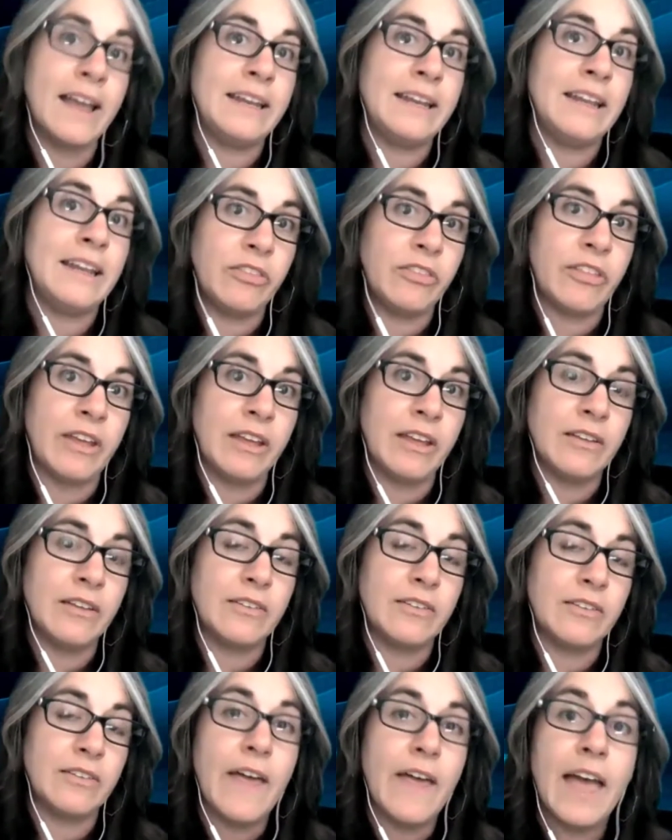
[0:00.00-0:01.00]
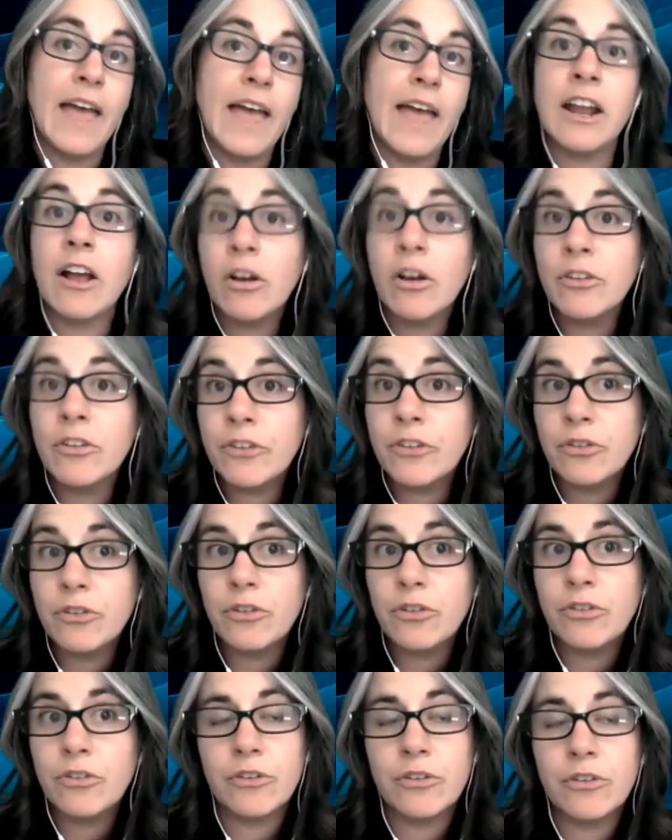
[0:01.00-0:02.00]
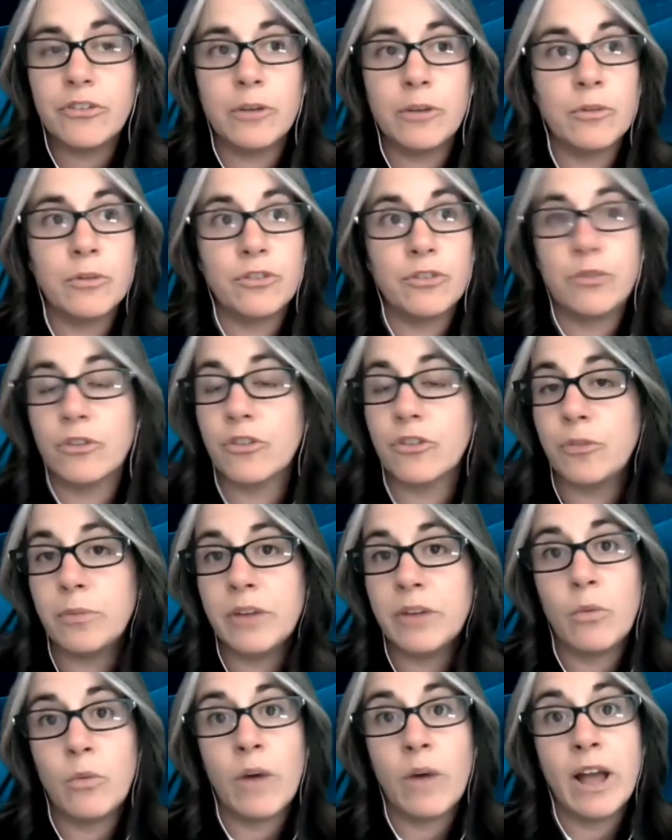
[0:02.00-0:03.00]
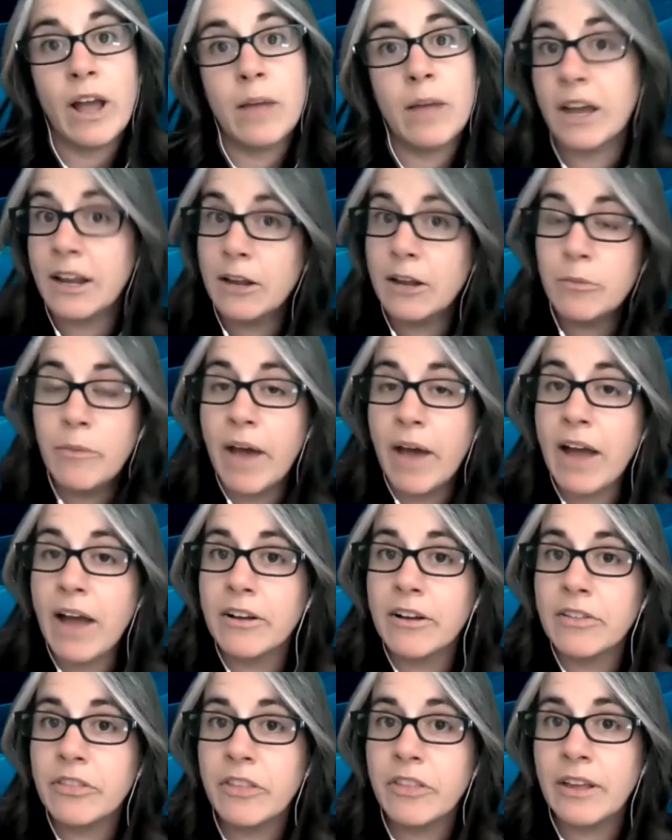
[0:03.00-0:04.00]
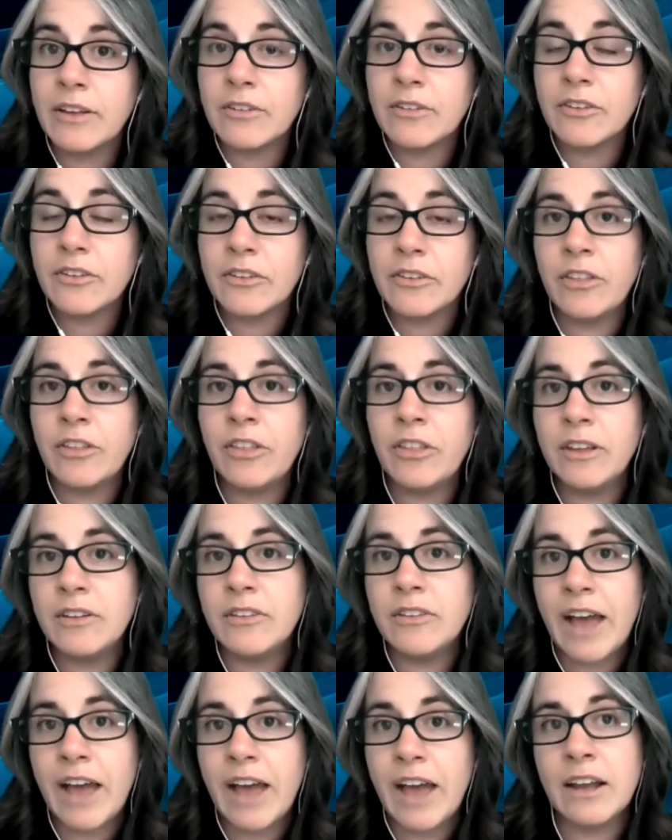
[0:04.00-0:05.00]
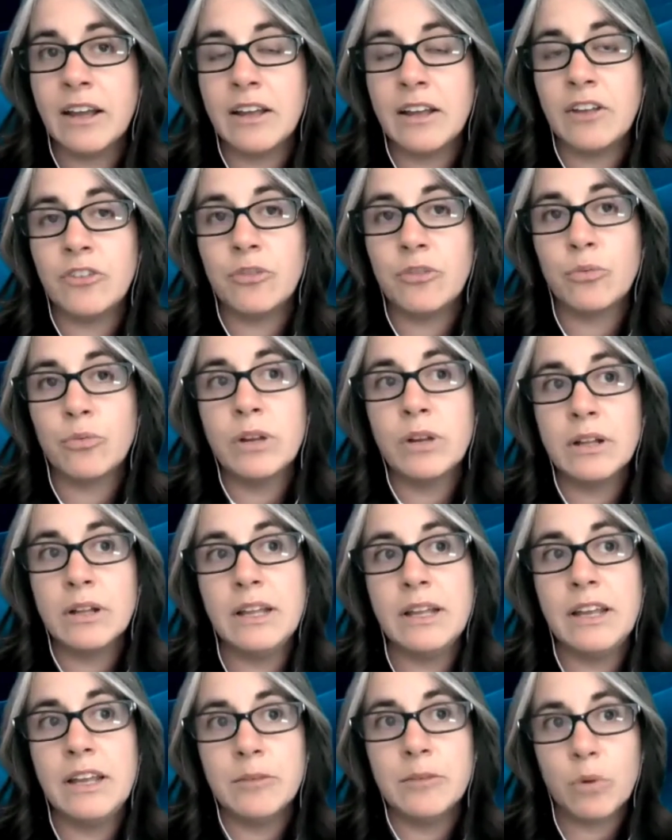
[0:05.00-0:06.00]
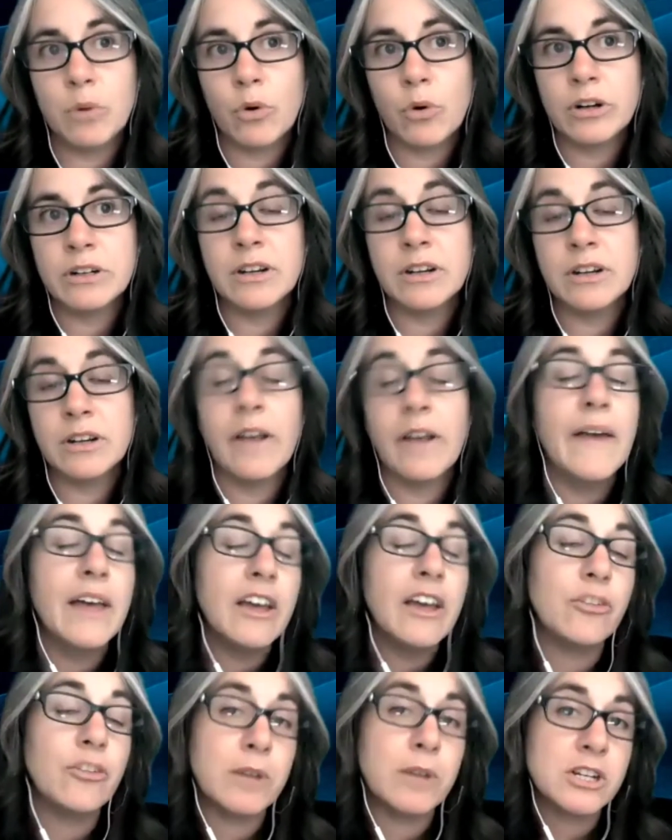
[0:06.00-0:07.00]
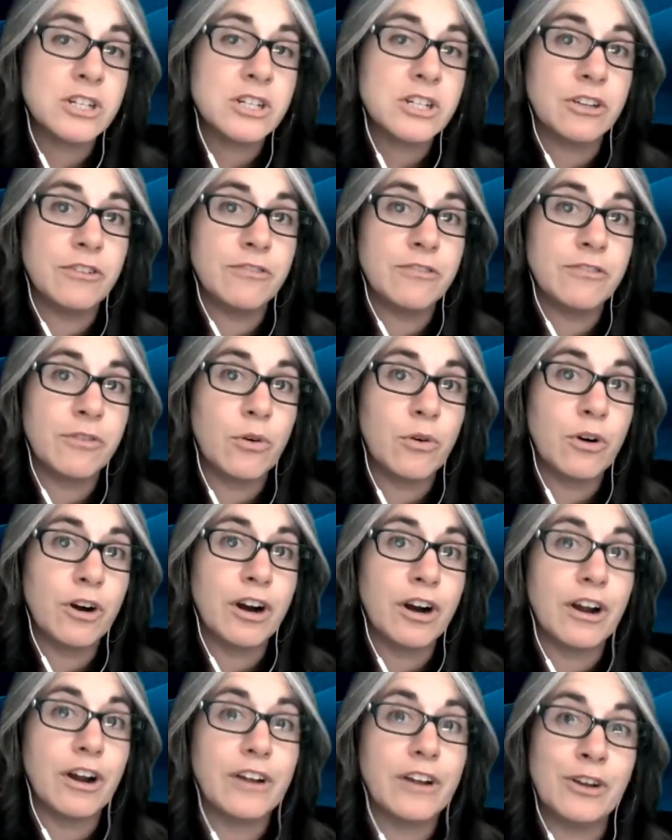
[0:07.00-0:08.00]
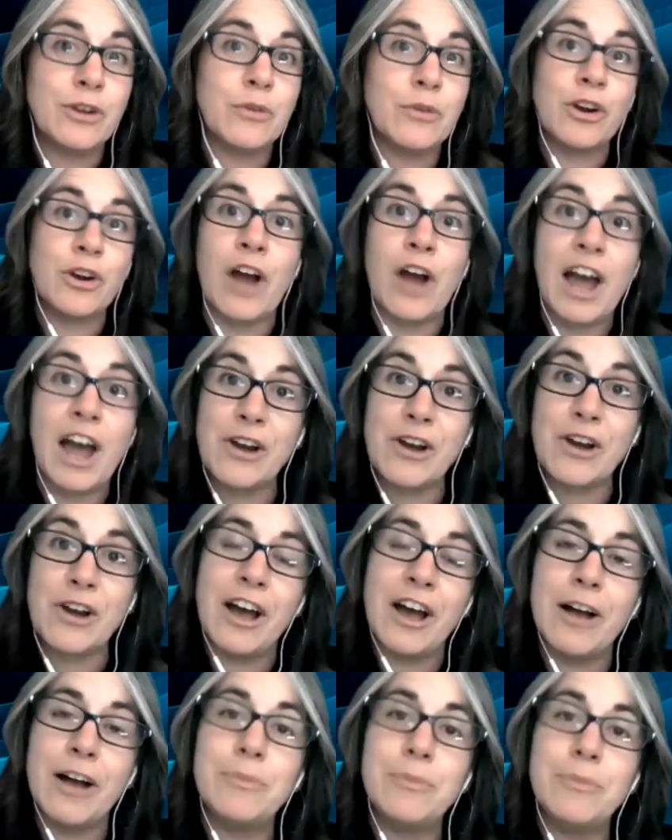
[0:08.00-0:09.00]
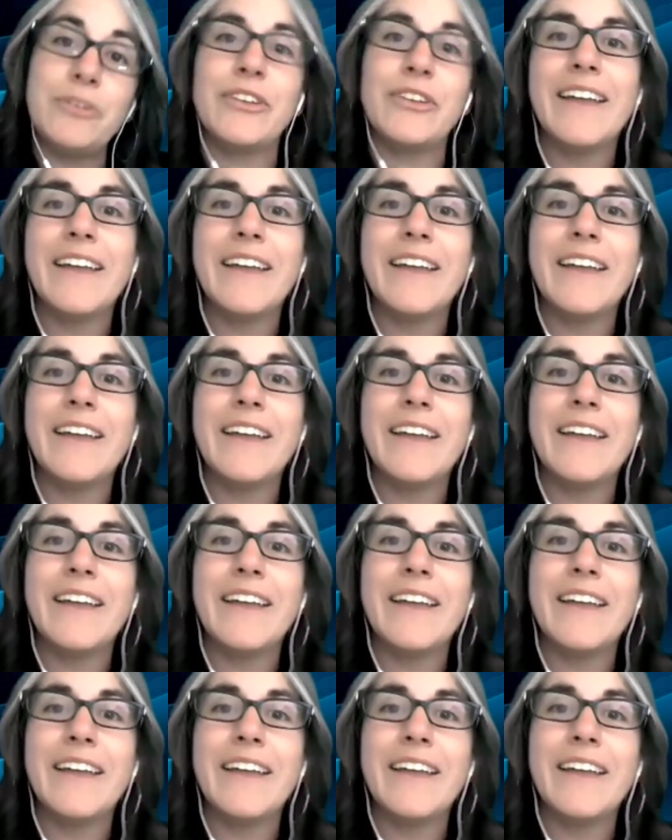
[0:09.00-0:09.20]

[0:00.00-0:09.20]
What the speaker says: need things. And I also use those numbers to explain why I'm cutting back on things, because I think data is really important, especially for your higher ups,